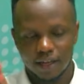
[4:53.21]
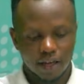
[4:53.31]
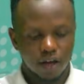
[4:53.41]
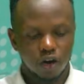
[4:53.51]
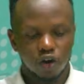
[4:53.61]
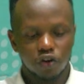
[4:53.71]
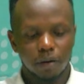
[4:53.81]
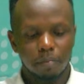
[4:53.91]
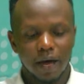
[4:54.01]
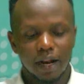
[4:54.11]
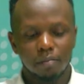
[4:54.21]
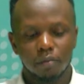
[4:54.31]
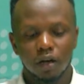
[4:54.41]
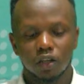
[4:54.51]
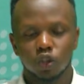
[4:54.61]
on your palm
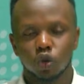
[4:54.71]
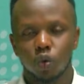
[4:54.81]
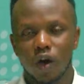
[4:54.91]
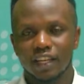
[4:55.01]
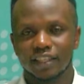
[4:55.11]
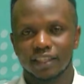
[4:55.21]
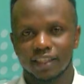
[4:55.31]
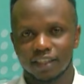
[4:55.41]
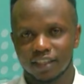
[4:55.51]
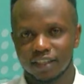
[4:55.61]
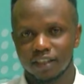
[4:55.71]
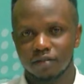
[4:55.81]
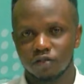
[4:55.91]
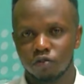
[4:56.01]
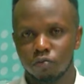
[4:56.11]
twice. You
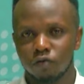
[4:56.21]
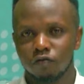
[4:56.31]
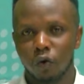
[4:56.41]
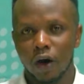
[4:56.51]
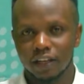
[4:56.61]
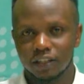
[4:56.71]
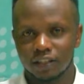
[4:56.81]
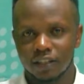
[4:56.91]
move twice.